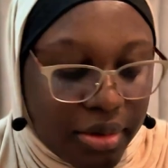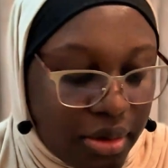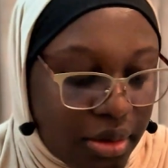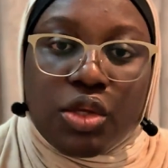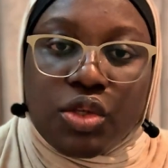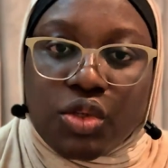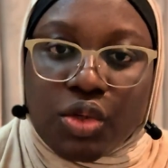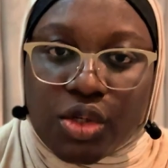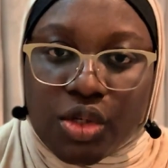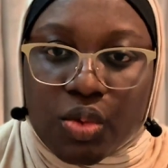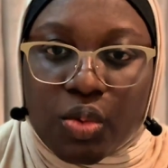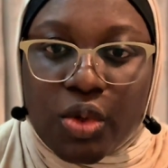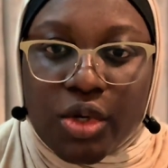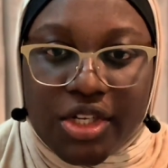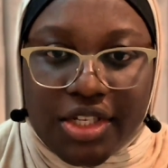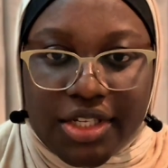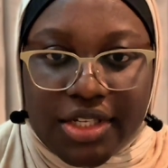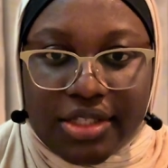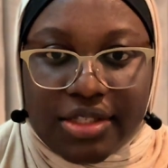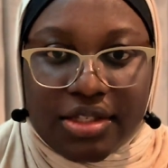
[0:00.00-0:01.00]
So the word
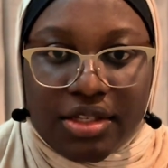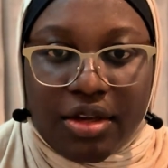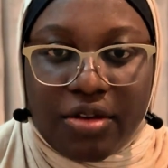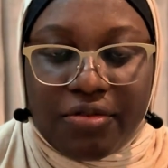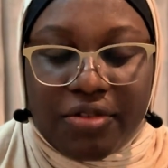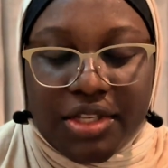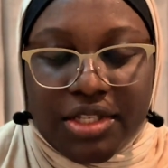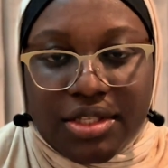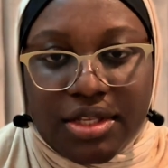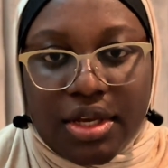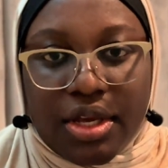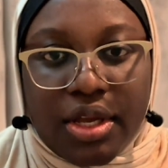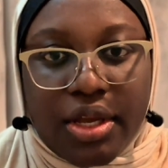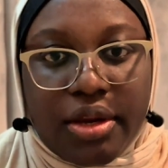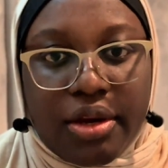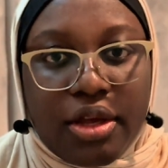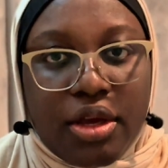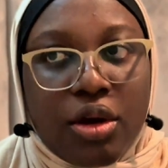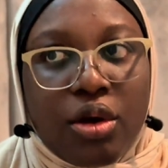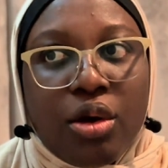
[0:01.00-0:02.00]
itself,
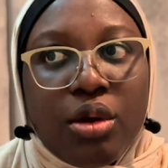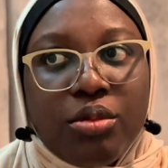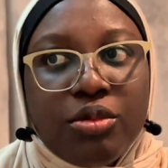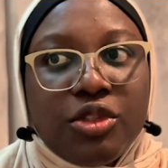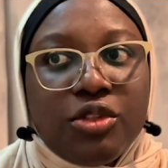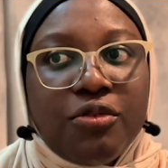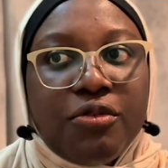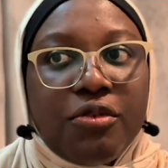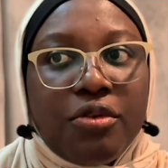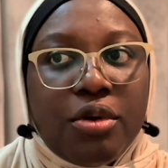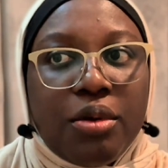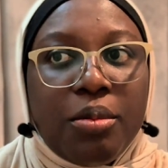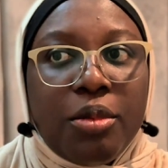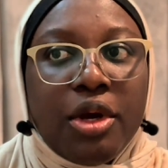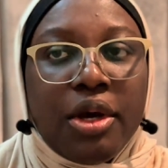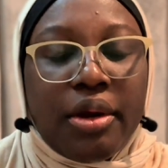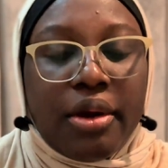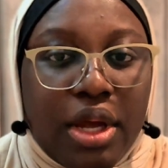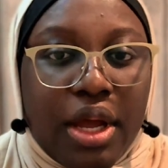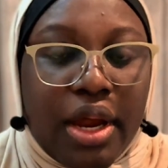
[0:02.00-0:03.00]
Istikhara, comes from
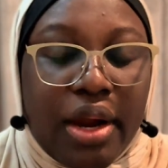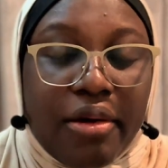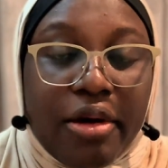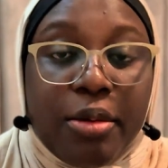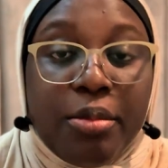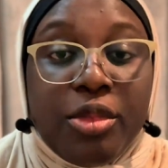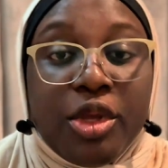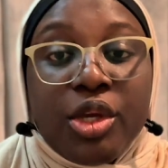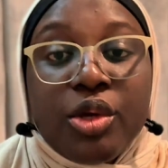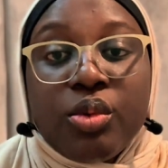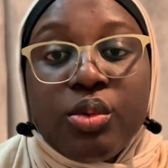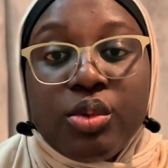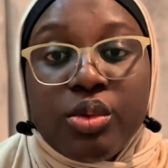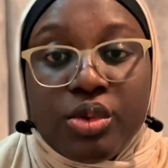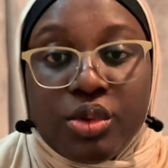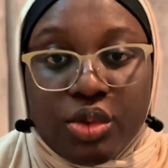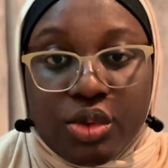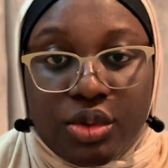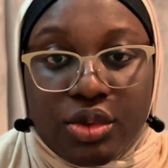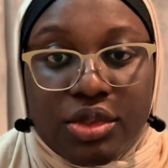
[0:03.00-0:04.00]
an Arabic
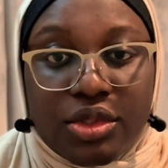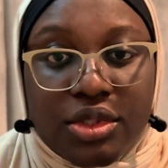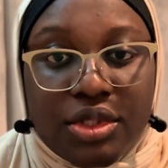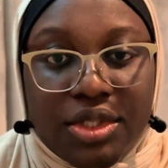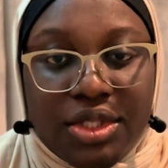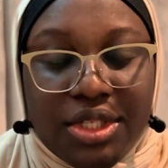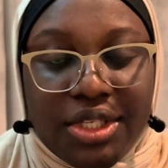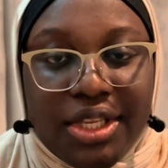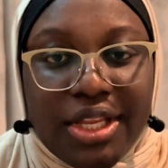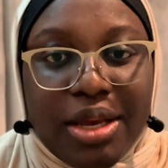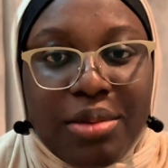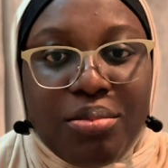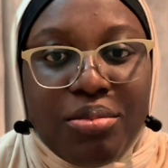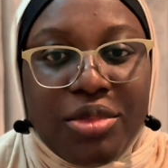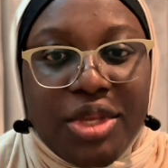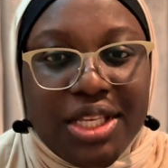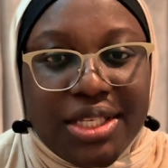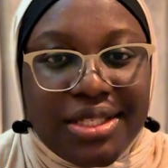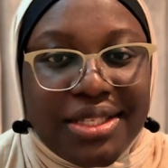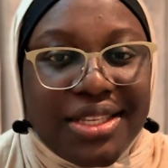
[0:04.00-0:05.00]
root that
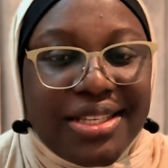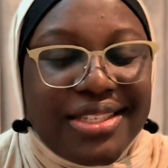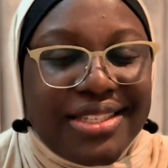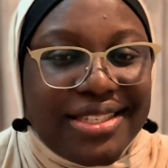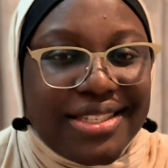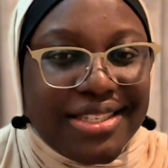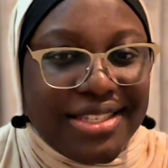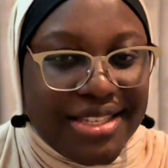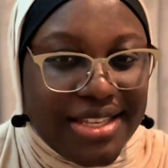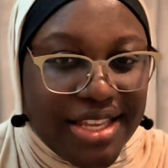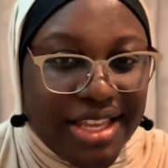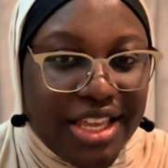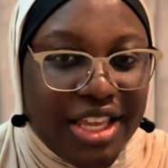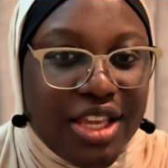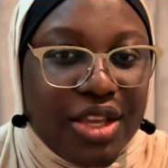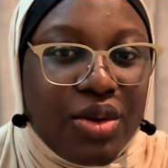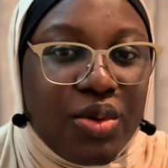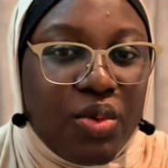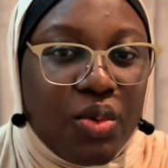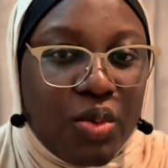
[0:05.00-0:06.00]
means
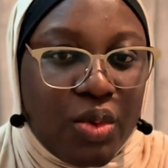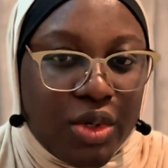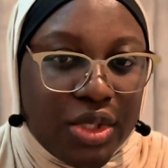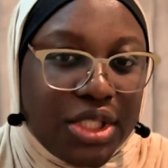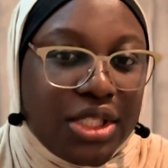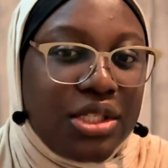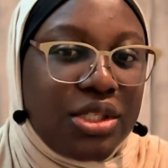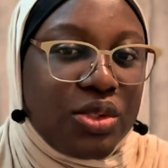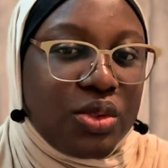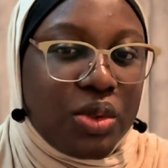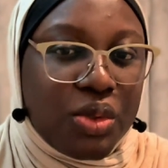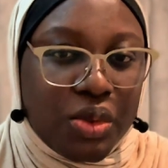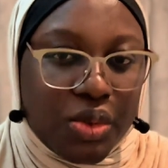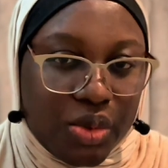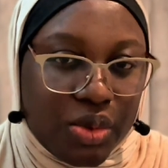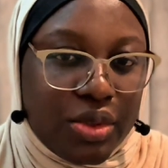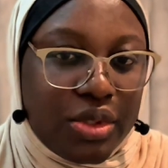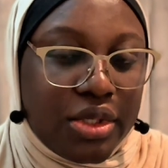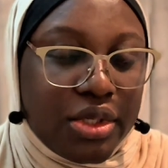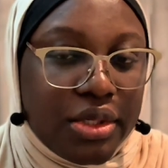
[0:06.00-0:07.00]
seeking what is
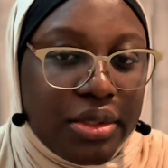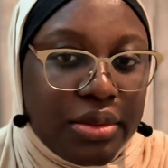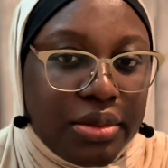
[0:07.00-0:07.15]
good.